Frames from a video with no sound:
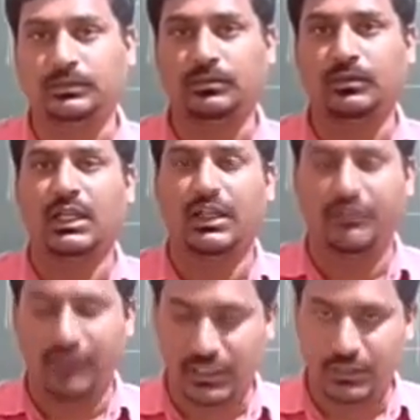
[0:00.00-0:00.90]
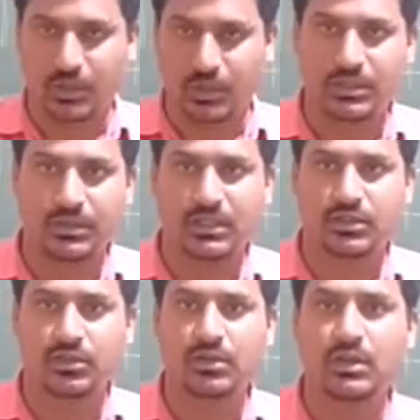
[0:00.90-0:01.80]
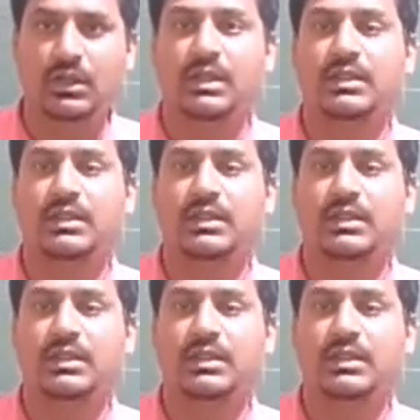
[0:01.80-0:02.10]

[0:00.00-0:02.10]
If it is possible also, then